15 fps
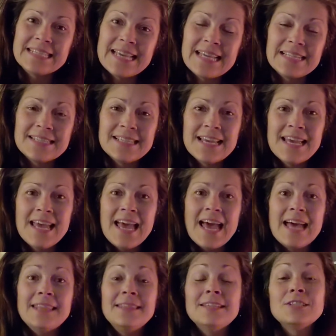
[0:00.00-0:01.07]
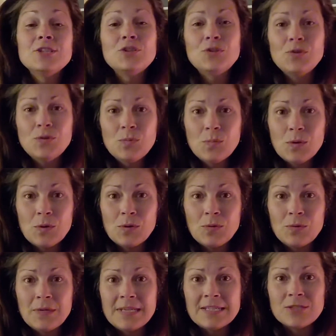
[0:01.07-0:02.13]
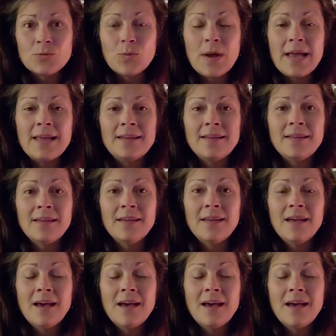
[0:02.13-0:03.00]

And, and this new moon is when